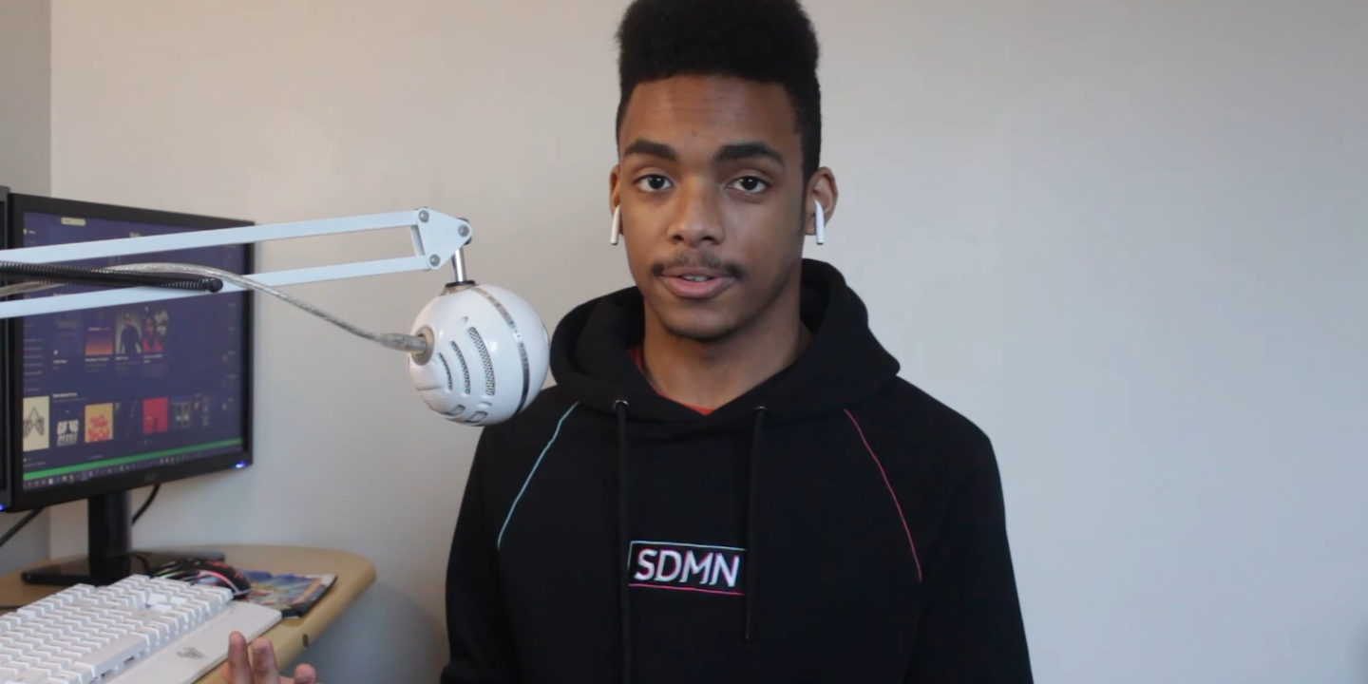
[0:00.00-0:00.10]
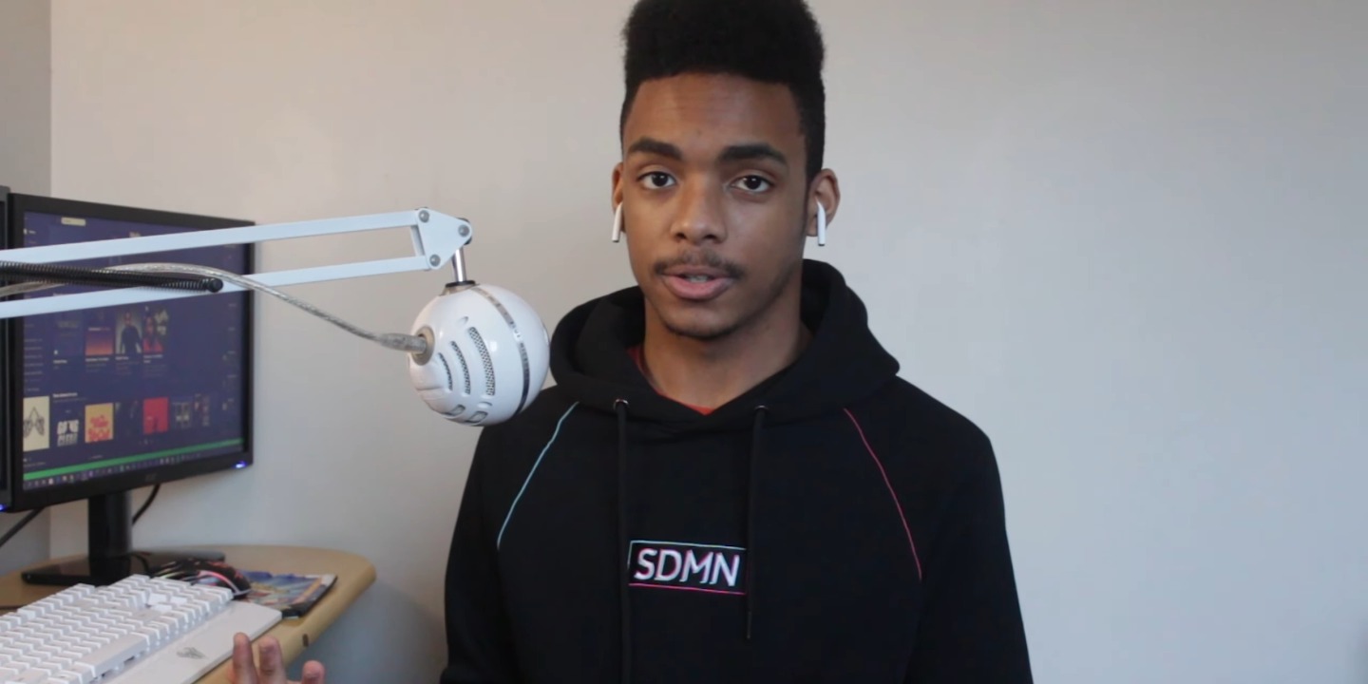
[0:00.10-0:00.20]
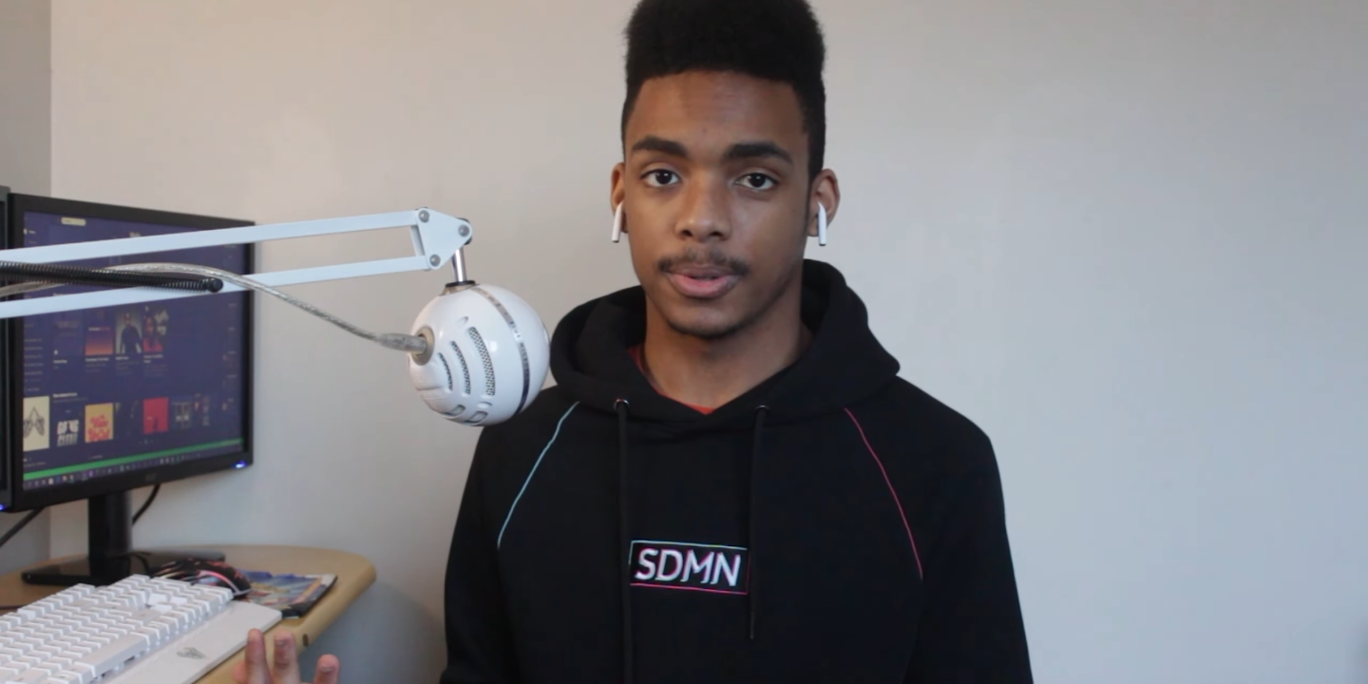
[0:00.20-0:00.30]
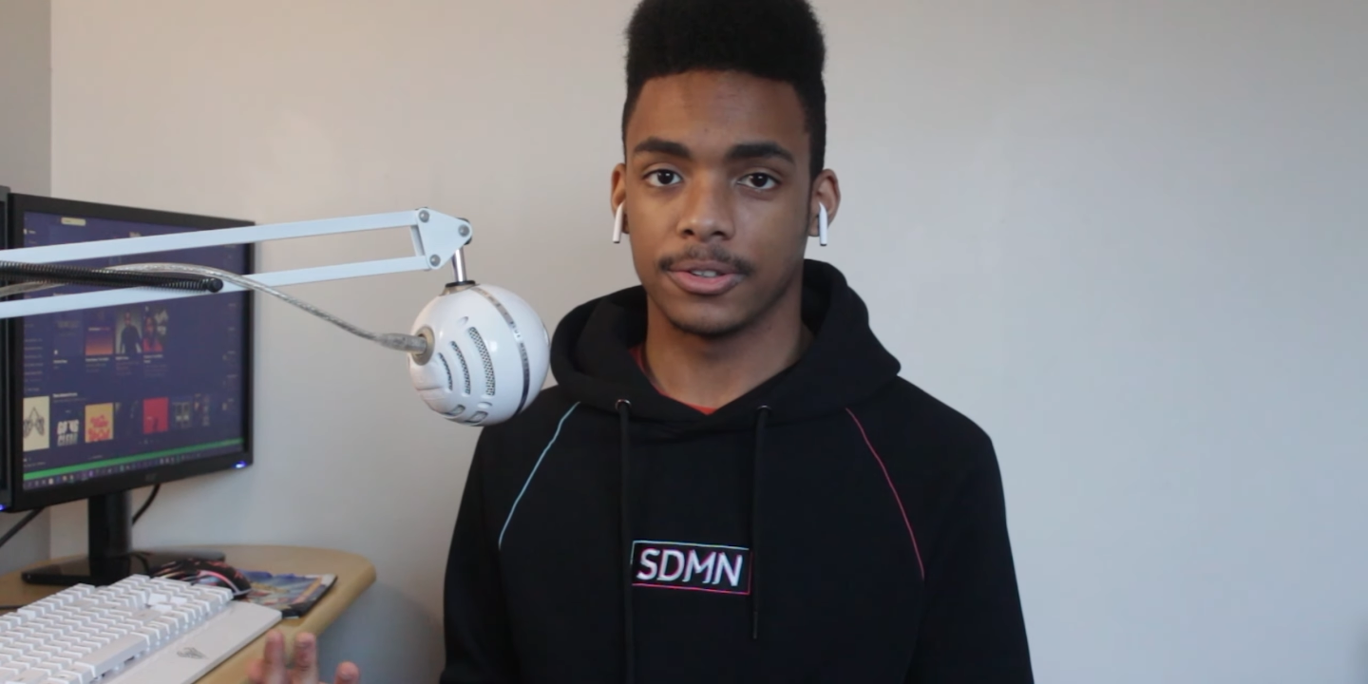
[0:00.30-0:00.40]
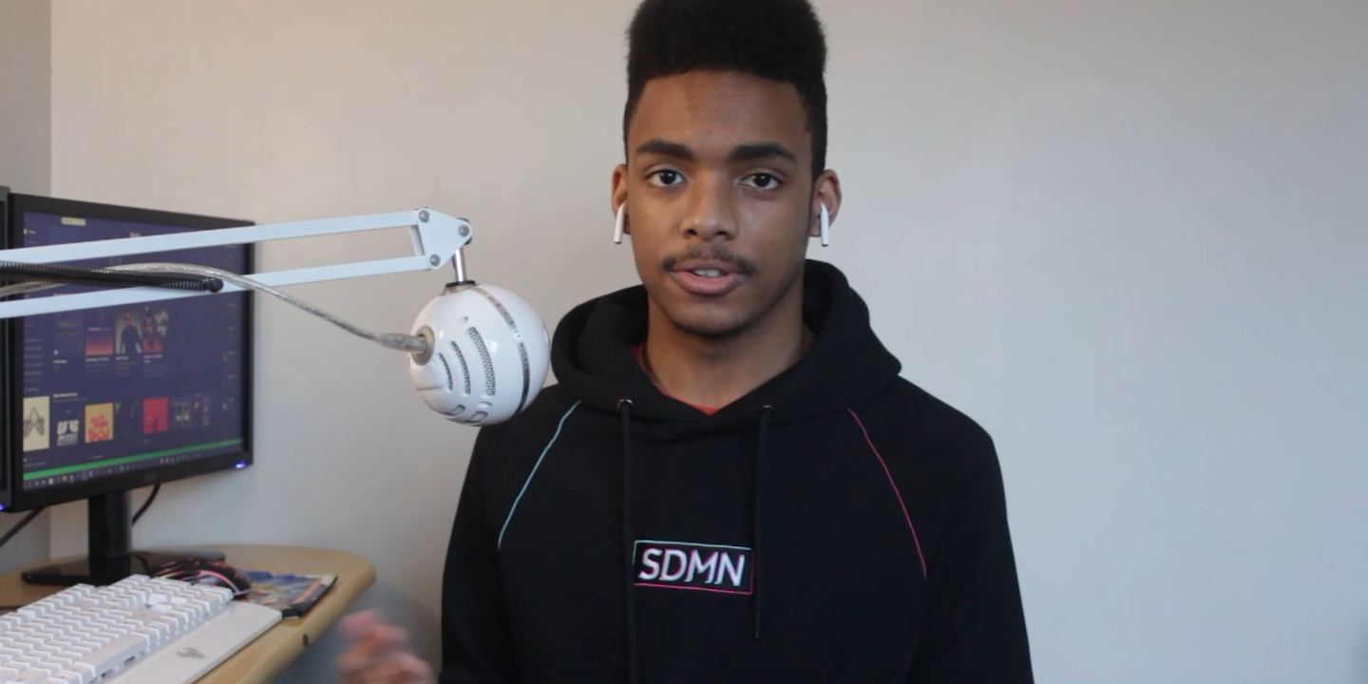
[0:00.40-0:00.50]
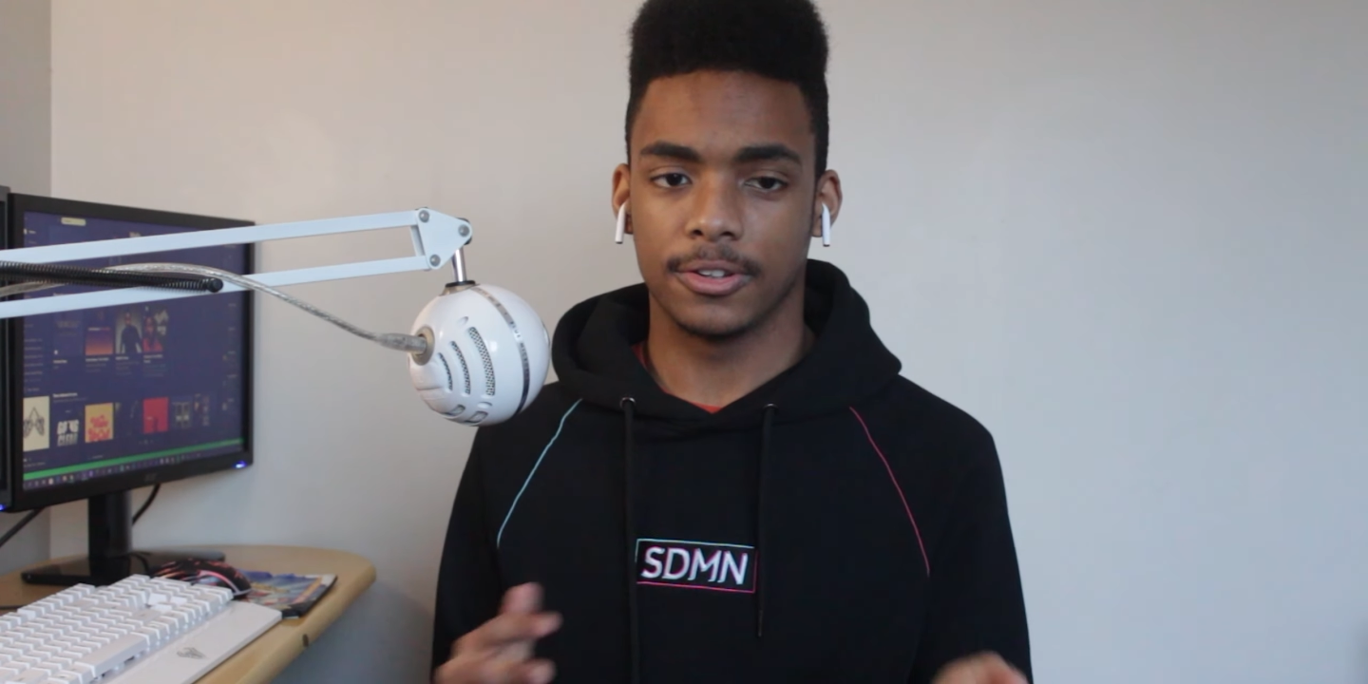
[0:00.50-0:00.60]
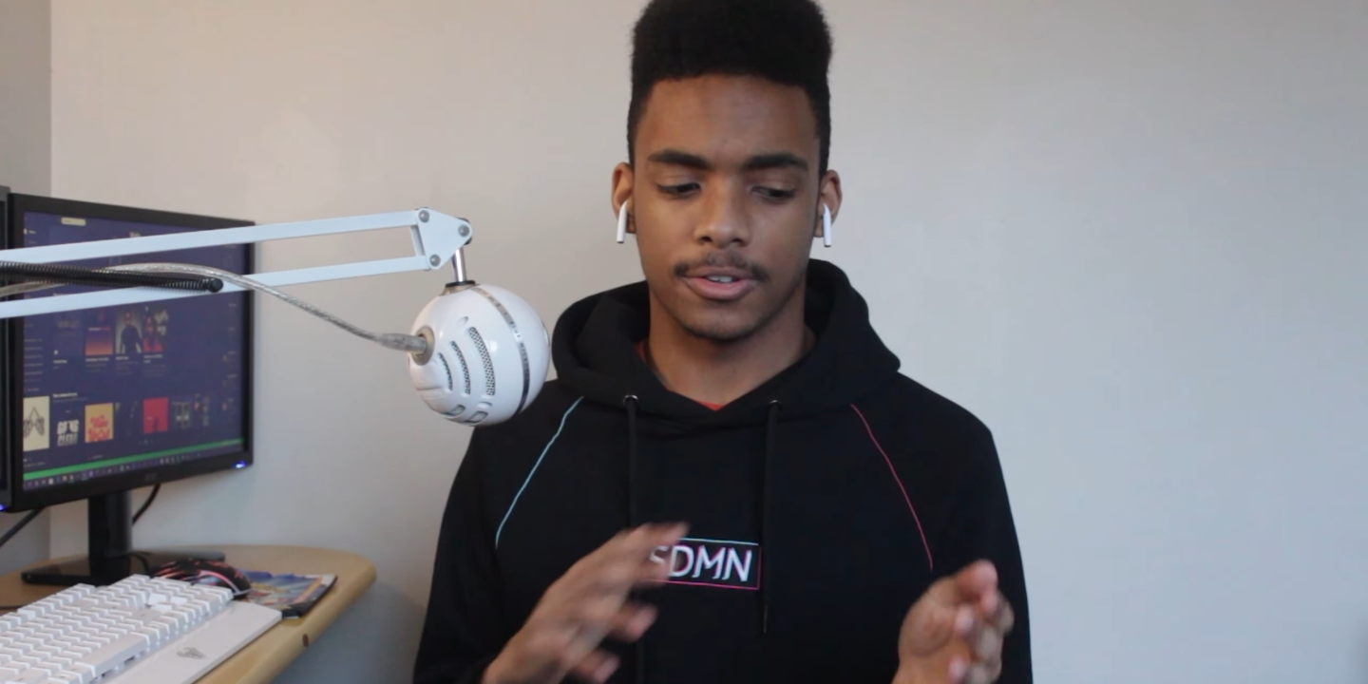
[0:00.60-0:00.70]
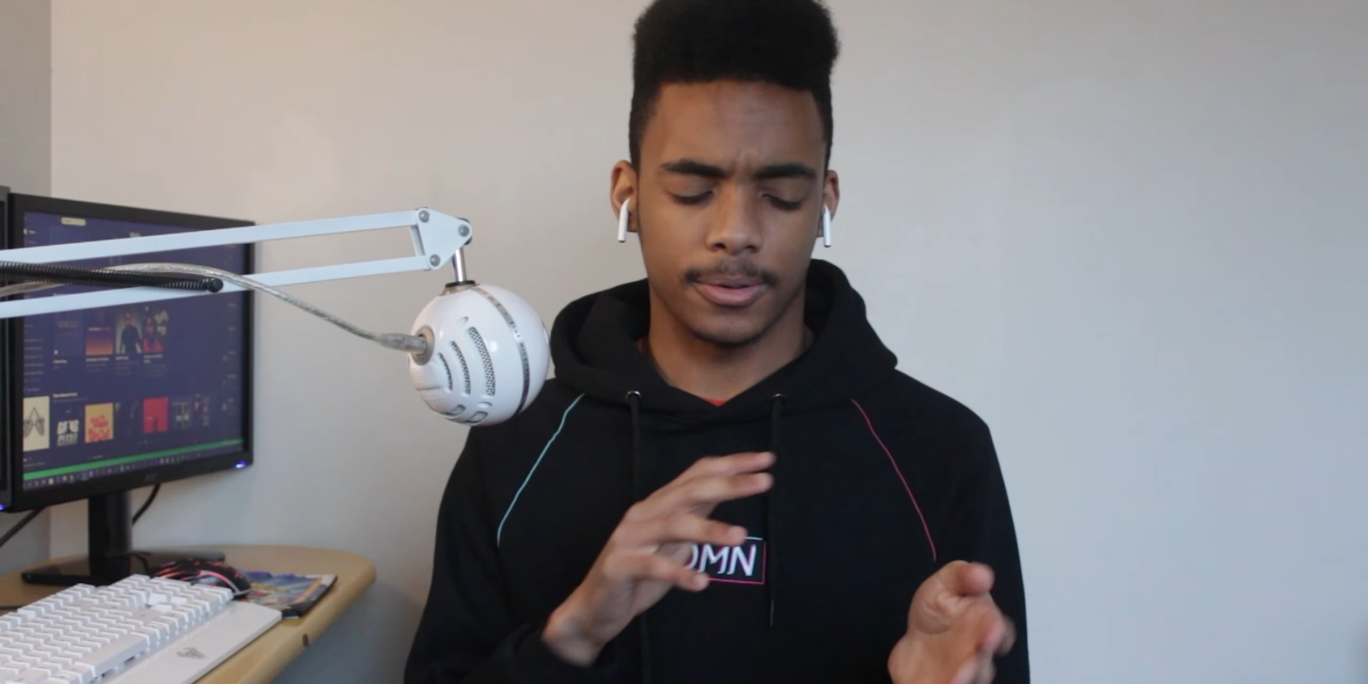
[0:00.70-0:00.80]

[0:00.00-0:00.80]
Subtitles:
for the questions,